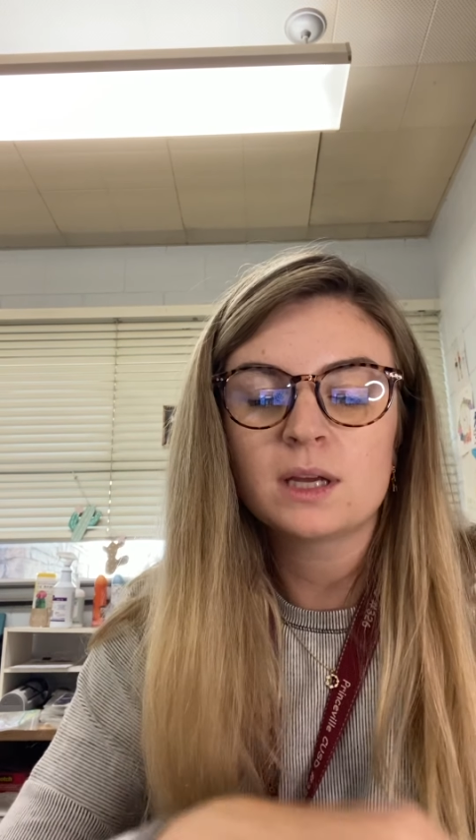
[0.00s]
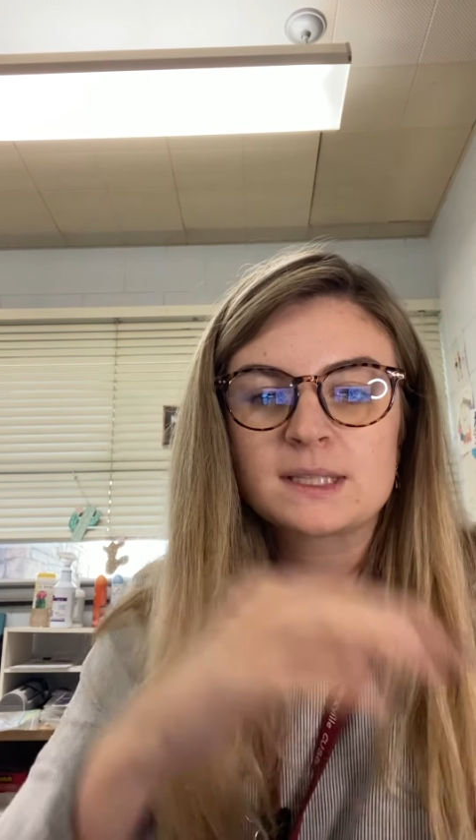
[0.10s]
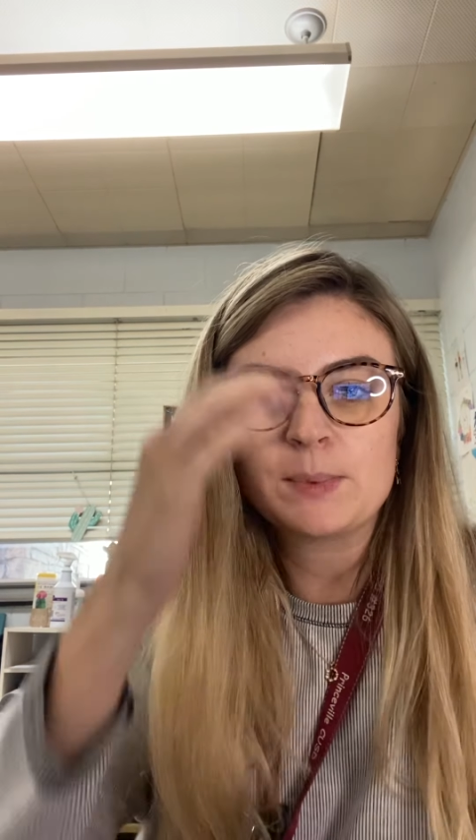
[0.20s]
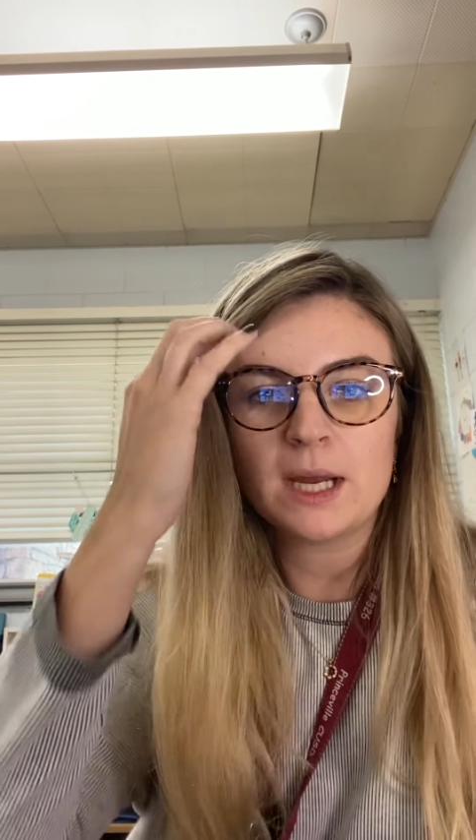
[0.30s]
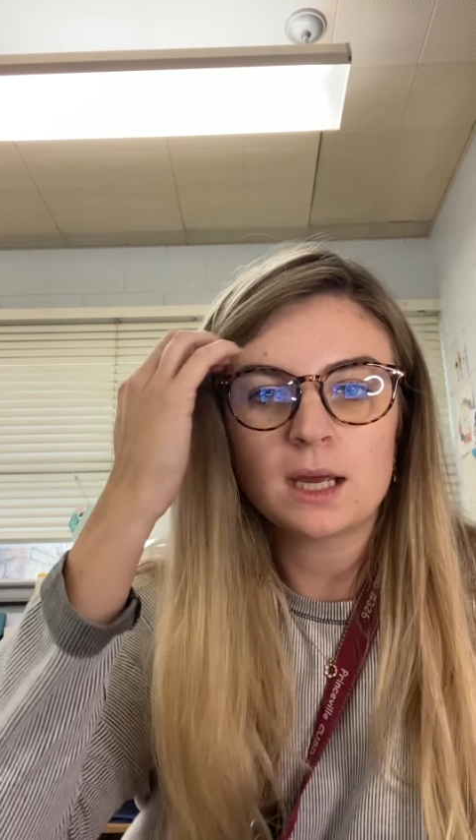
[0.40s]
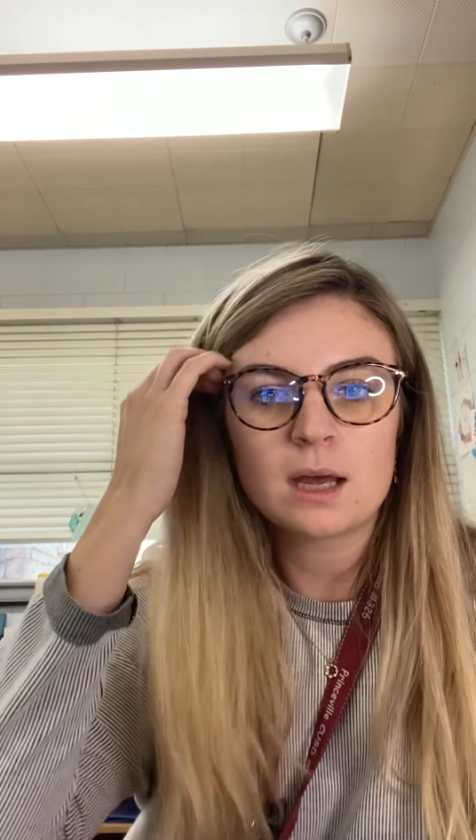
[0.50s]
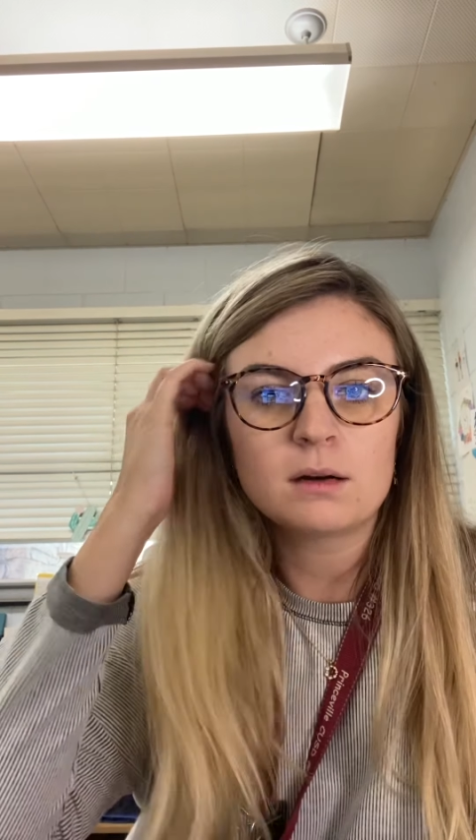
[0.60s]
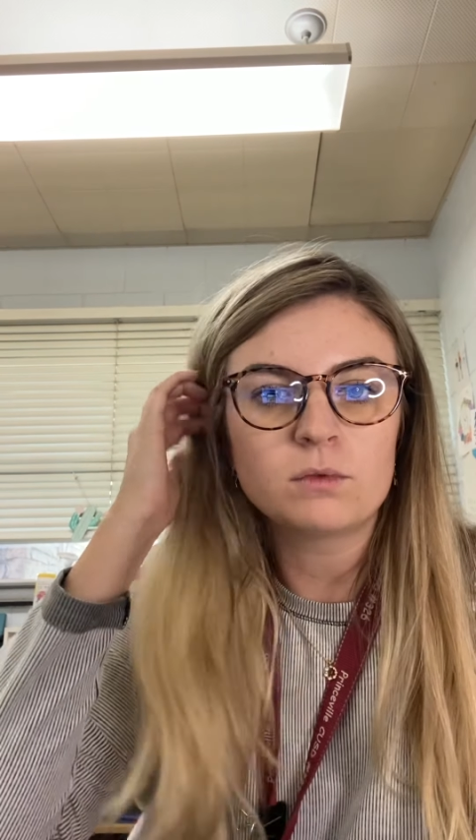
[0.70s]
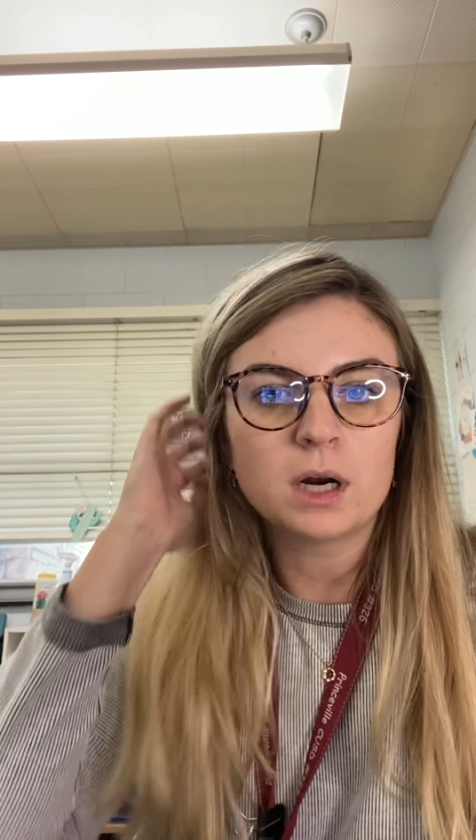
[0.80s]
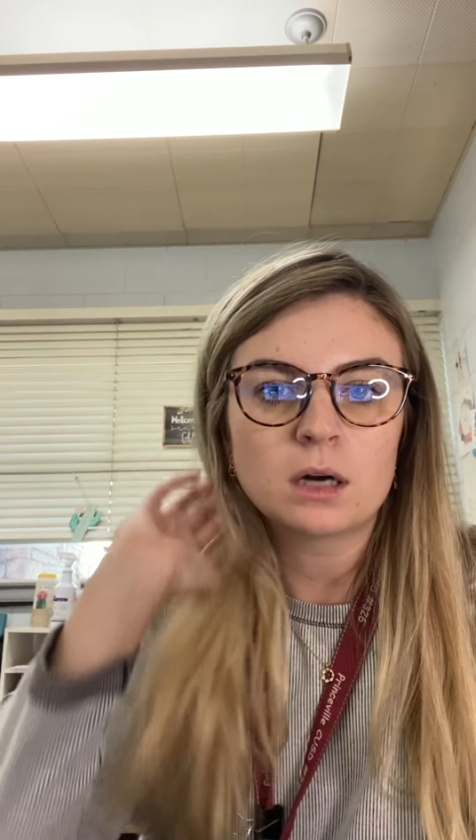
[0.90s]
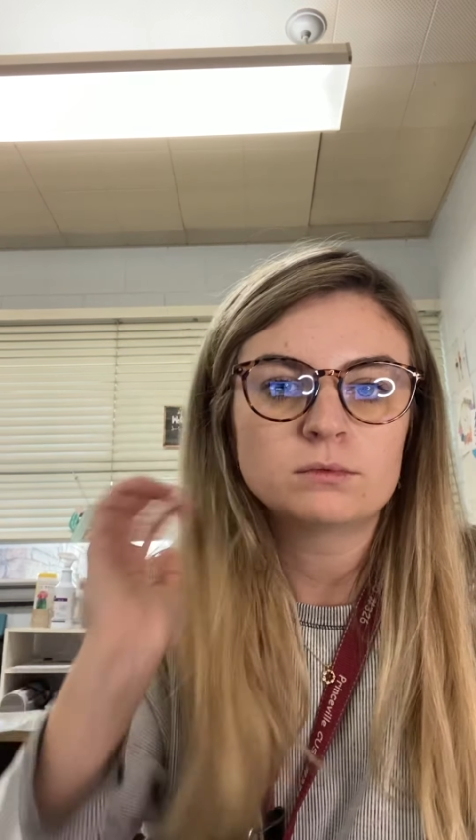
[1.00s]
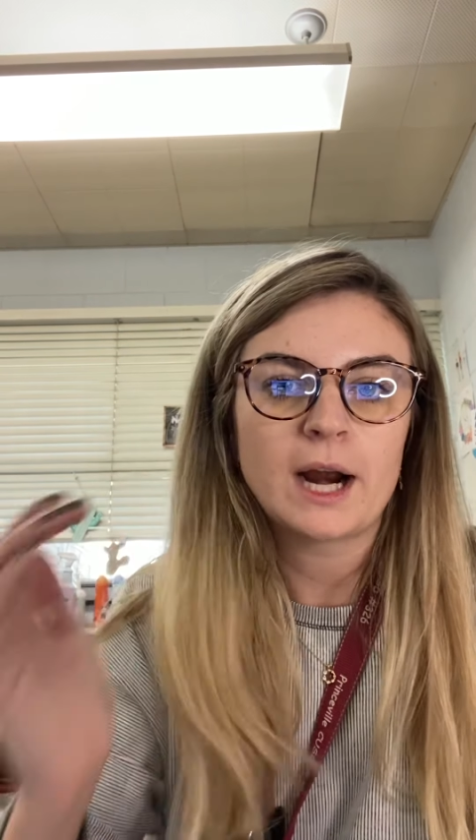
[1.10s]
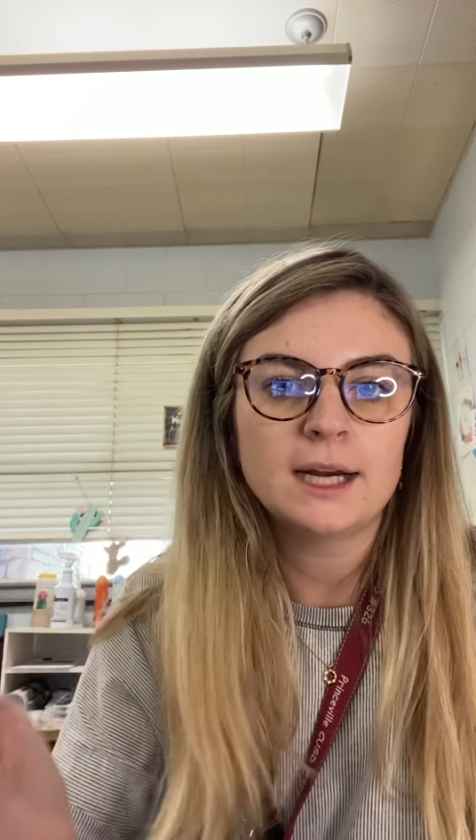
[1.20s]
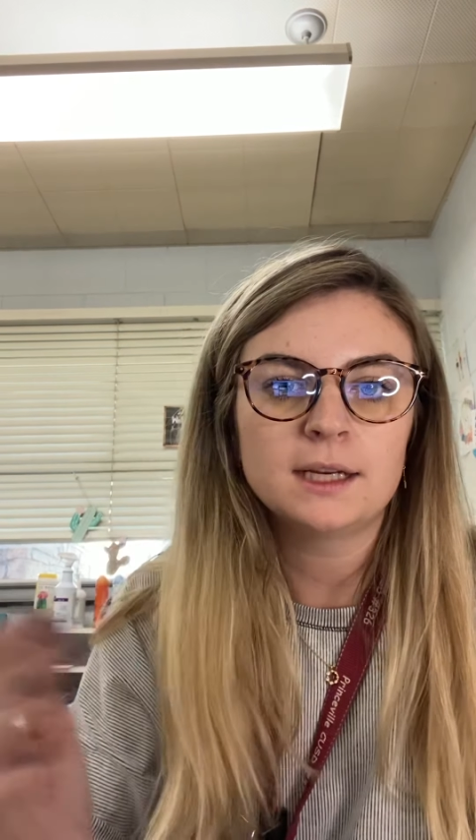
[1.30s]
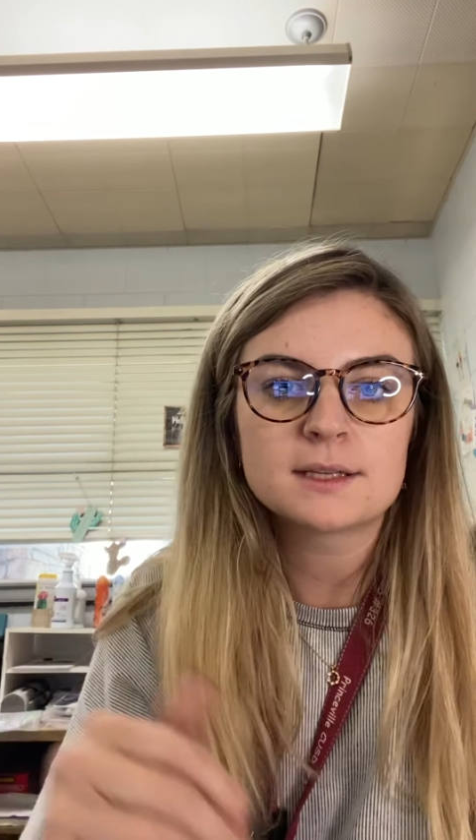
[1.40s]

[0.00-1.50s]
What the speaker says: explain kind of what our writing